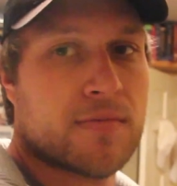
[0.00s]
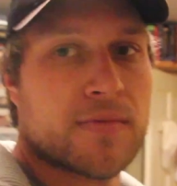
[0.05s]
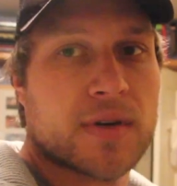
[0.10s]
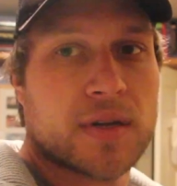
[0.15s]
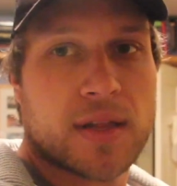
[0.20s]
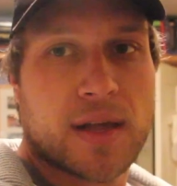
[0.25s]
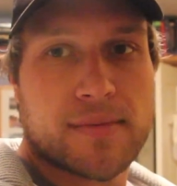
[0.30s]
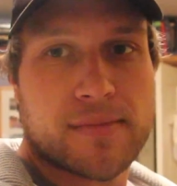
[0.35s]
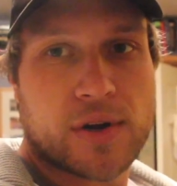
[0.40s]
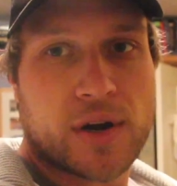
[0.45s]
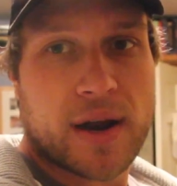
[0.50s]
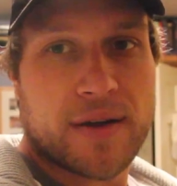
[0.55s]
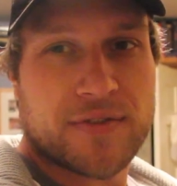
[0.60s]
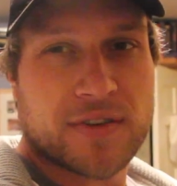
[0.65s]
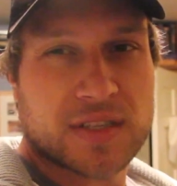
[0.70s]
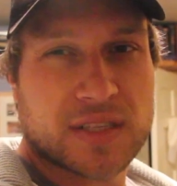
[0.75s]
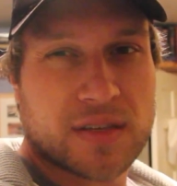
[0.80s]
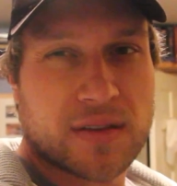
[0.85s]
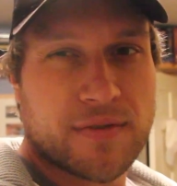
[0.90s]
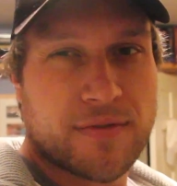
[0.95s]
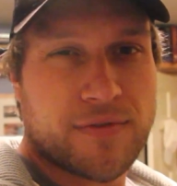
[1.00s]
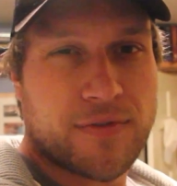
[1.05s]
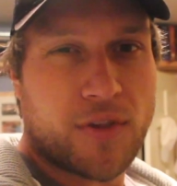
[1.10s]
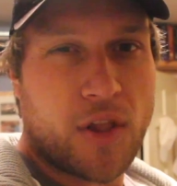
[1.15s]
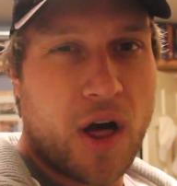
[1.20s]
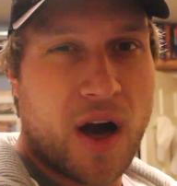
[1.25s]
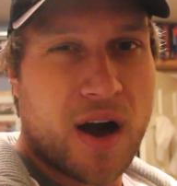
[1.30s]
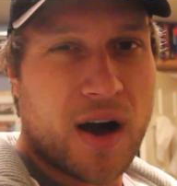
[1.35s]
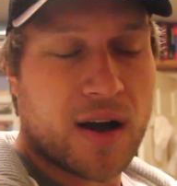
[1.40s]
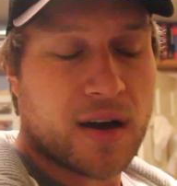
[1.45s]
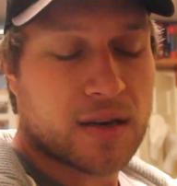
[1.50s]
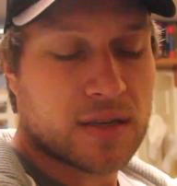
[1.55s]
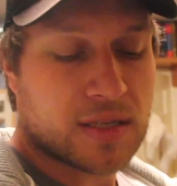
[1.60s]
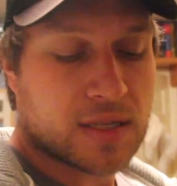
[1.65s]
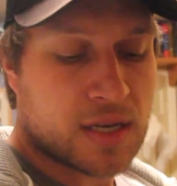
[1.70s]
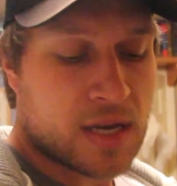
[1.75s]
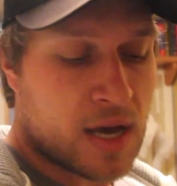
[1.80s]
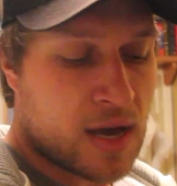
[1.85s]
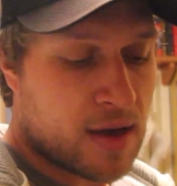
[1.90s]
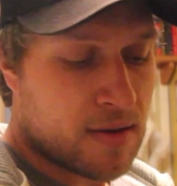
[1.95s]
Put a lot more efforts into
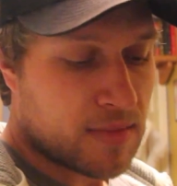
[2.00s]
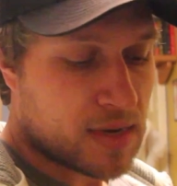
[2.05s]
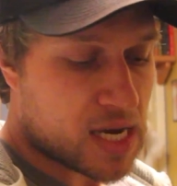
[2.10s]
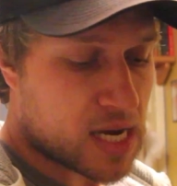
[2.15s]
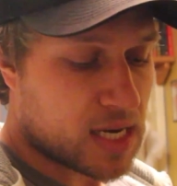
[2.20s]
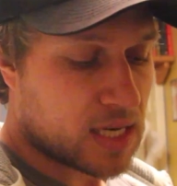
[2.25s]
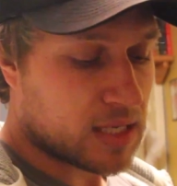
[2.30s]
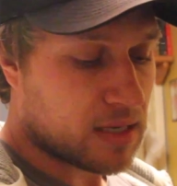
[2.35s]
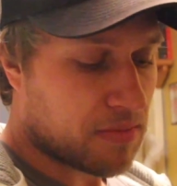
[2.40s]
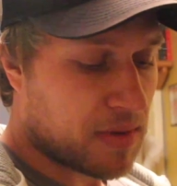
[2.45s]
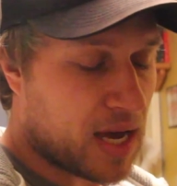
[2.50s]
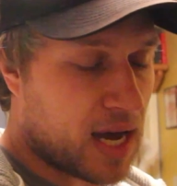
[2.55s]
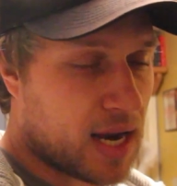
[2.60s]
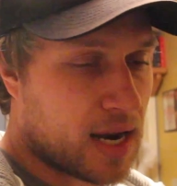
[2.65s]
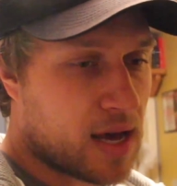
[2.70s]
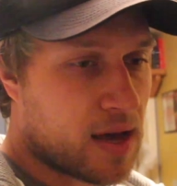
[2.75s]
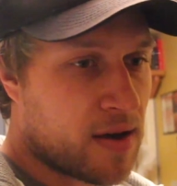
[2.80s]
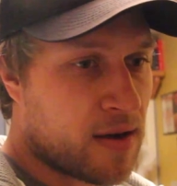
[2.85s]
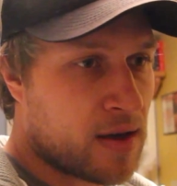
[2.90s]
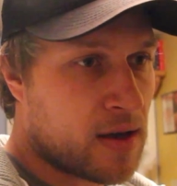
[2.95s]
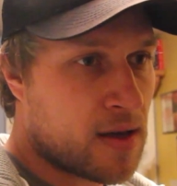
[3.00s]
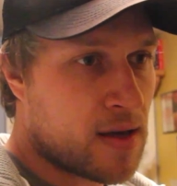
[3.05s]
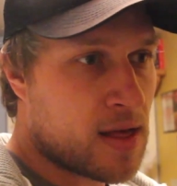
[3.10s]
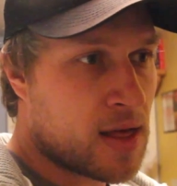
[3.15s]
vlogs because I'm kind of